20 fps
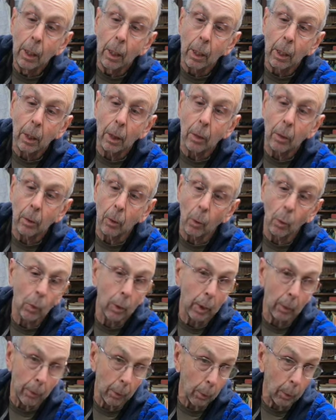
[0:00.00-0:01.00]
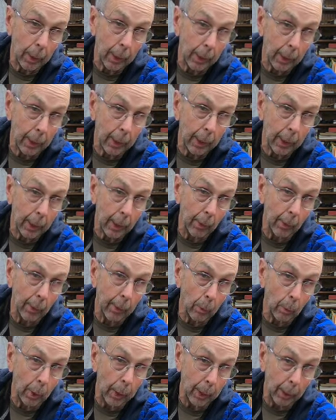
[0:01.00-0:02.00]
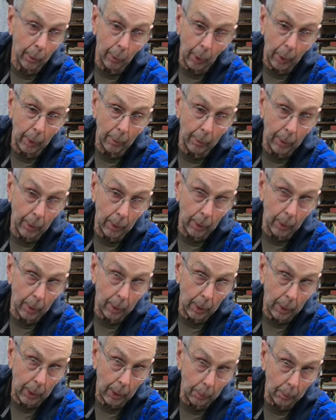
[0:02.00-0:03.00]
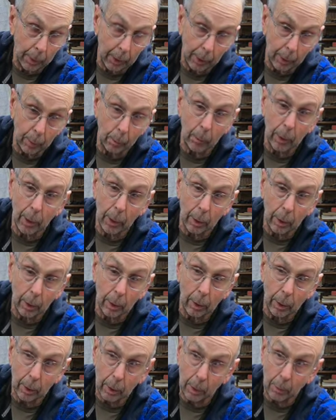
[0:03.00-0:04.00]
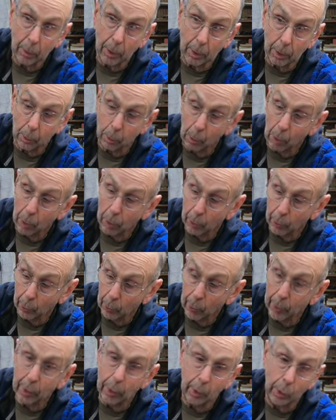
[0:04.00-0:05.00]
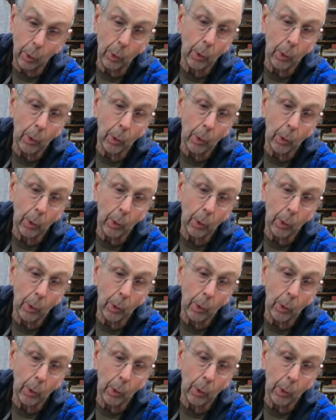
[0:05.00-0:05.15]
You don't never want to get carried away driving your taps in, because some of the smaller trees, you